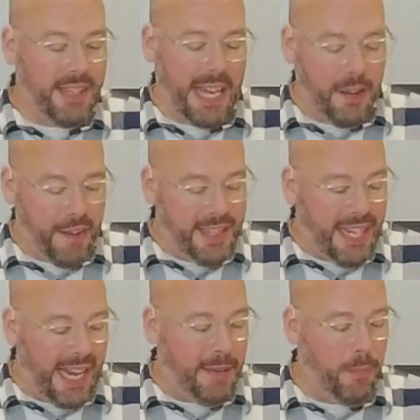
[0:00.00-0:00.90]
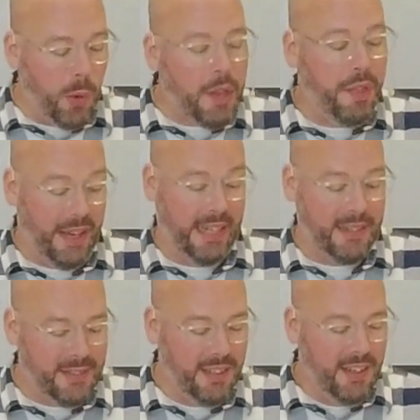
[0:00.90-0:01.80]
identify 10 more
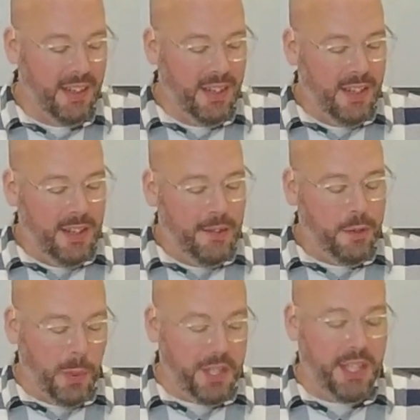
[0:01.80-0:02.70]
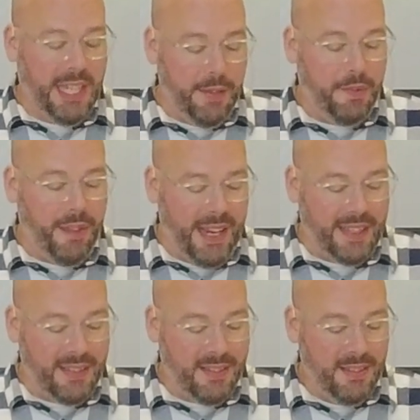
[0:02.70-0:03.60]
things for which to give
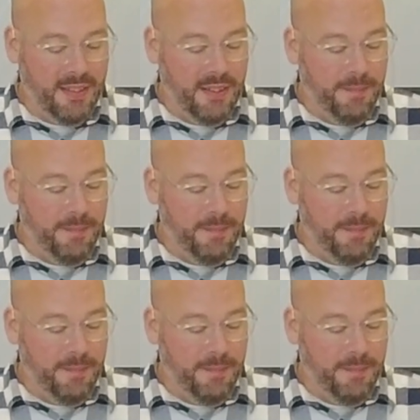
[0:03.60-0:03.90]
thanks.